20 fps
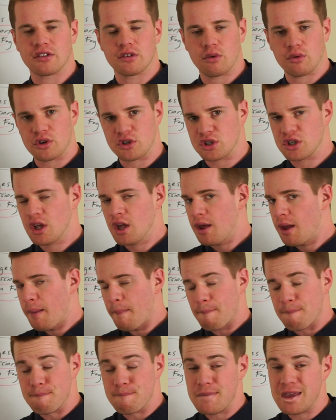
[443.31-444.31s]
So there's
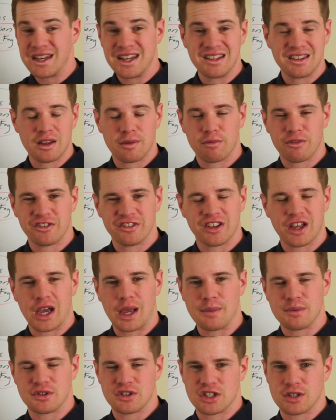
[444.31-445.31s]
many different types.